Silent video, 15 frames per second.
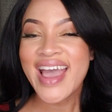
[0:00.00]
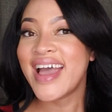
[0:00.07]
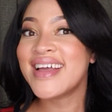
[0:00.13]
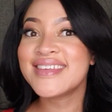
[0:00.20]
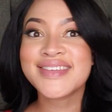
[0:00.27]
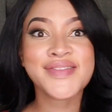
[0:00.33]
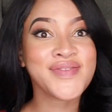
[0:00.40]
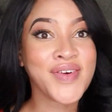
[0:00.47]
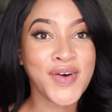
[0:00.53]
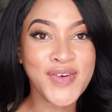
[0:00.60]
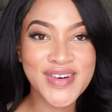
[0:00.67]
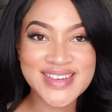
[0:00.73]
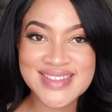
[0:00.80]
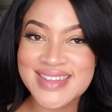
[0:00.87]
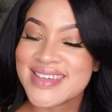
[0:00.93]
And of
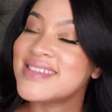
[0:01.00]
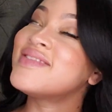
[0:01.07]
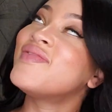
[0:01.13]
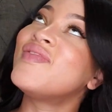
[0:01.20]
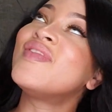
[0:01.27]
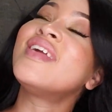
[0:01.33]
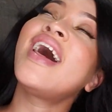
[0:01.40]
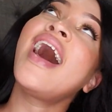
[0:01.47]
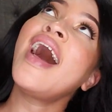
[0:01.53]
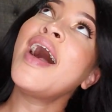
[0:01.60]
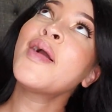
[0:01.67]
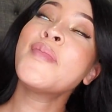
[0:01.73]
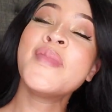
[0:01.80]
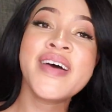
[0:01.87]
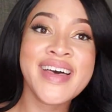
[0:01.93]
course it's
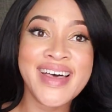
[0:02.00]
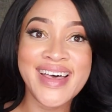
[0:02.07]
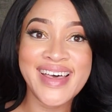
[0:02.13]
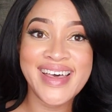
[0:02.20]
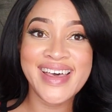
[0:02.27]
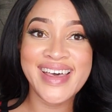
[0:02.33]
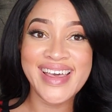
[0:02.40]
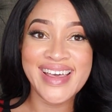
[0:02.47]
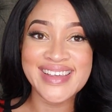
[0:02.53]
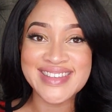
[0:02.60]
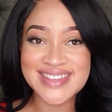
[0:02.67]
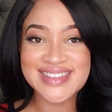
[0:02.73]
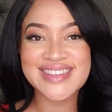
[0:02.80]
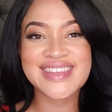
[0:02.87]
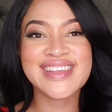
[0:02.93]
Vlogmas!